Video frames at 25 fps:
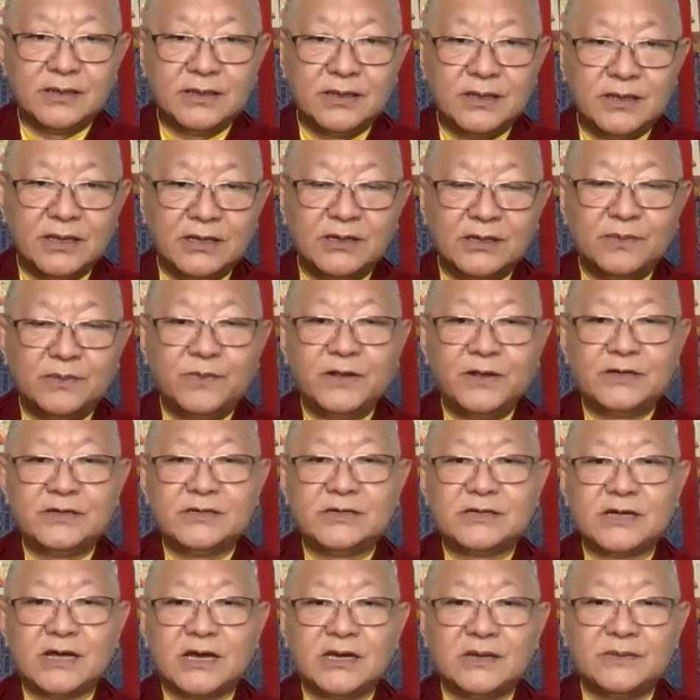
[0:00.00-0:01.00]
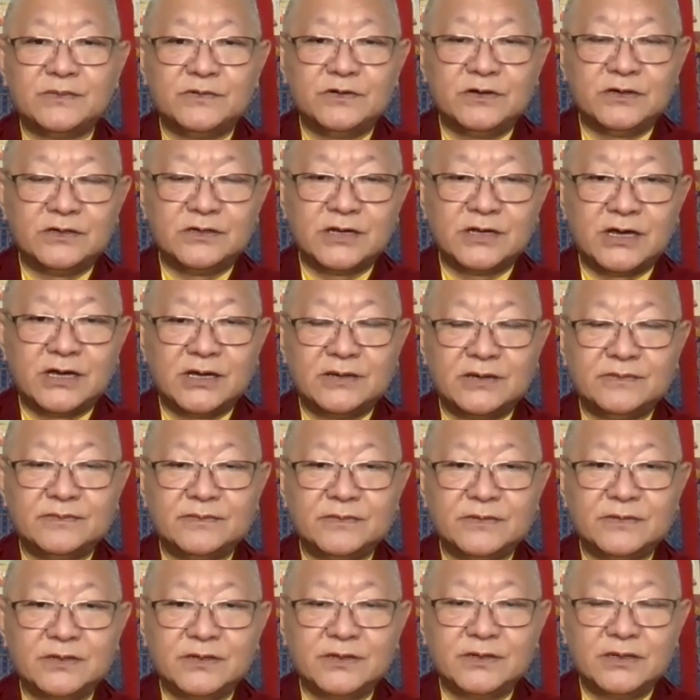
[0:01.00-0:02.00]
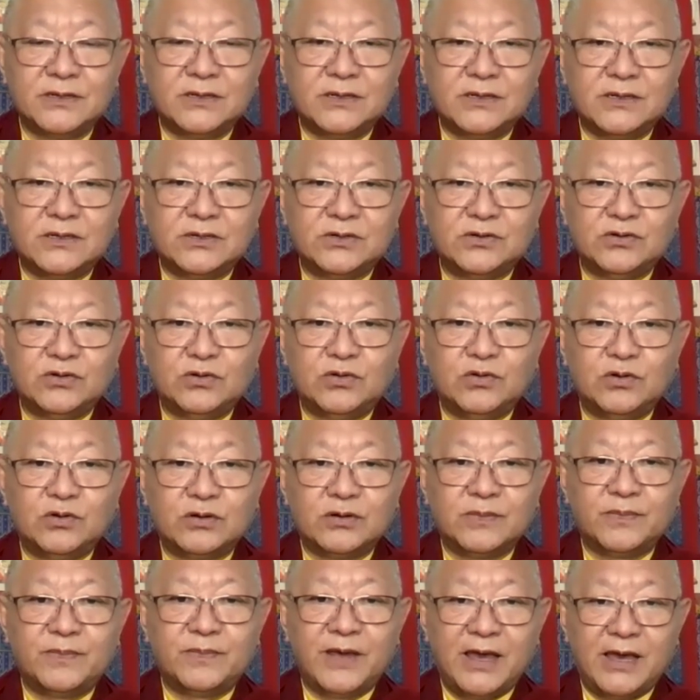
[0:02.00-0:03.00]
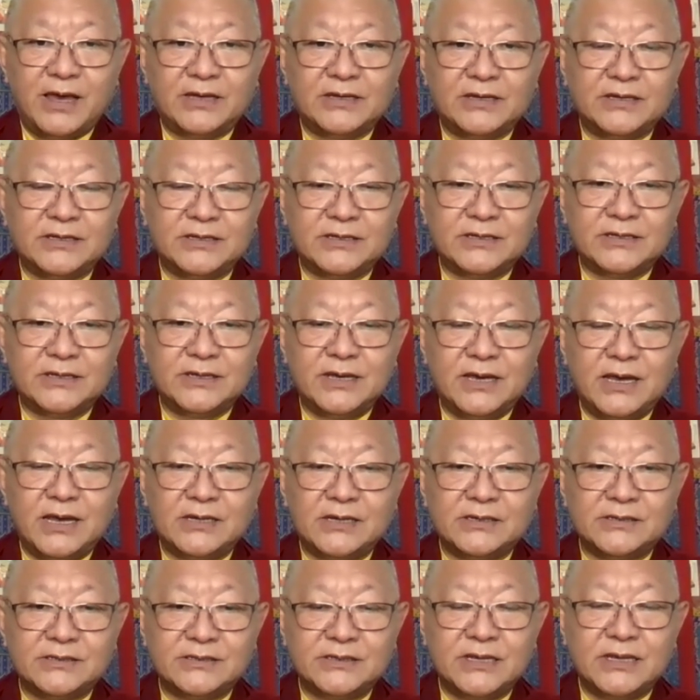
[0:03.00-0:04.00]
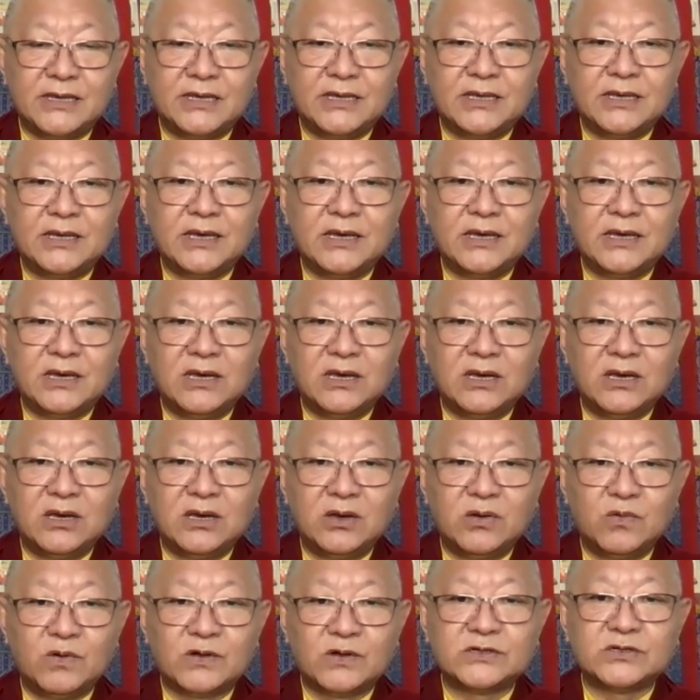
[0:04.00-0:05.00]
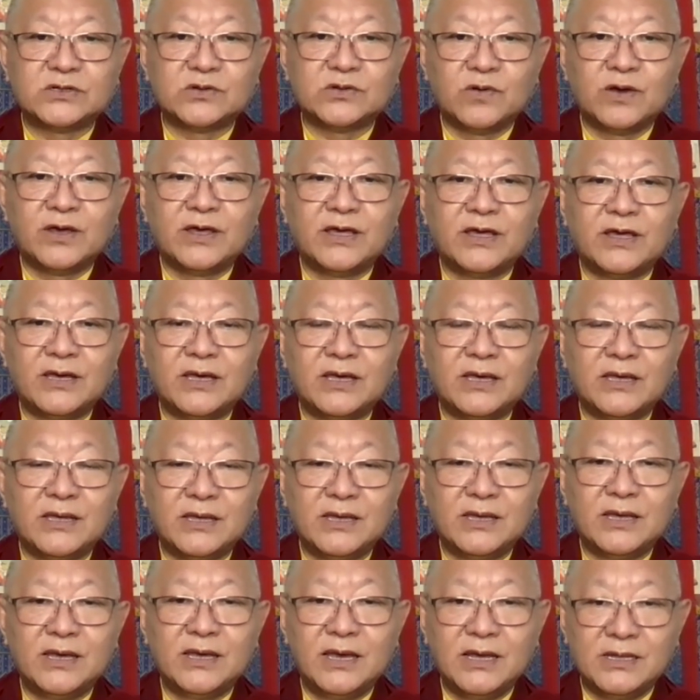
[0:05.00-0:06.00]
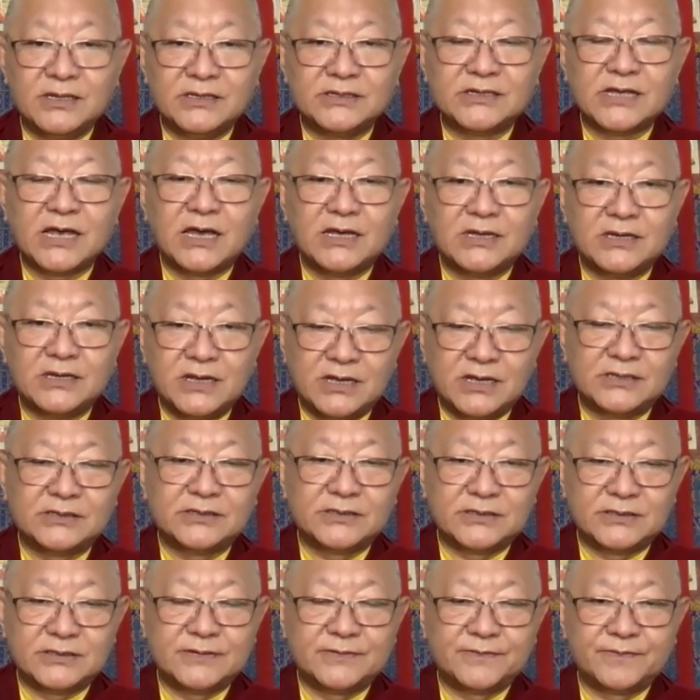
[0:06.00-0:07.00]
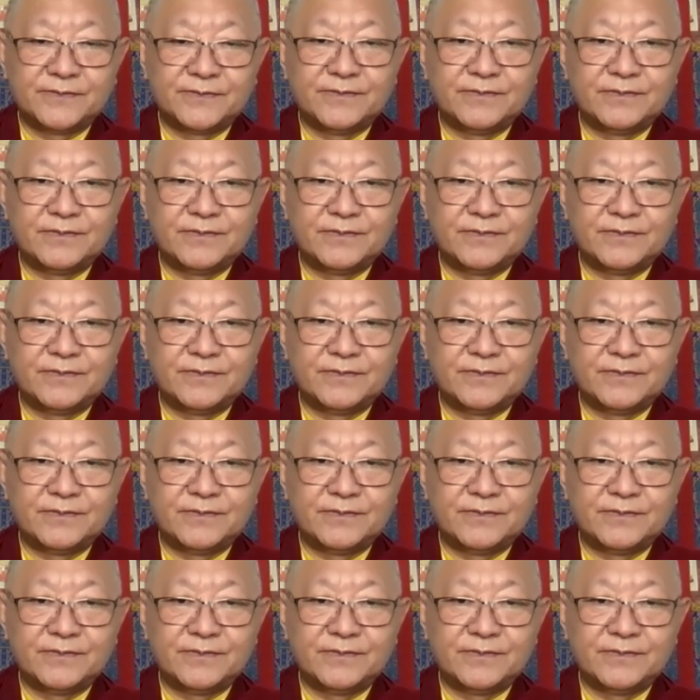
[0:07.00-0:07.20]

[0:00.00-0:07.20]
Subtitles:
A little bit time to time to look back and see what's going inside us.